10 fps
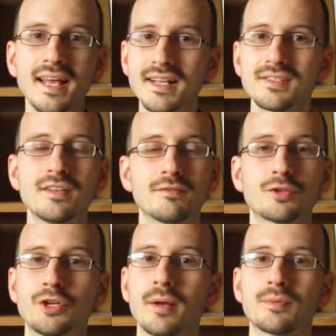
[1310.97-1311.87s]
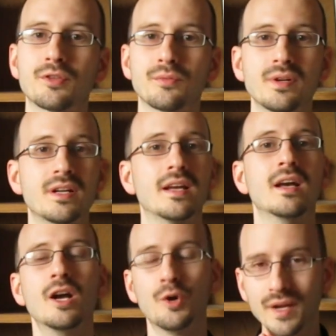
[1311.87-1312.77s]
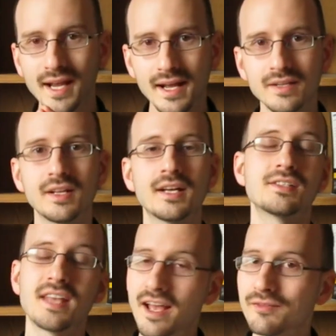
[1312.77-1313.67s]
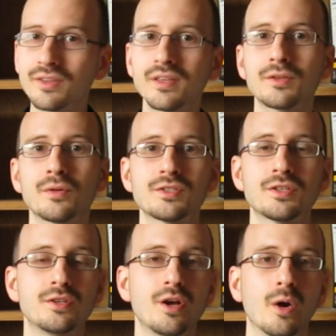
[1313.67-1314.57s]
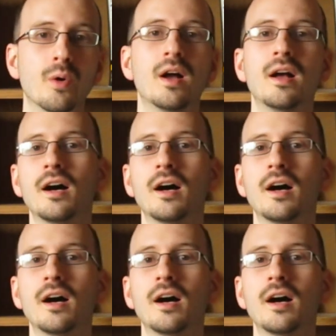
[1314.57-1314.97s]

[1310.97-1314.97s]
that's it for Chapter 3. We analyzed everything there is to know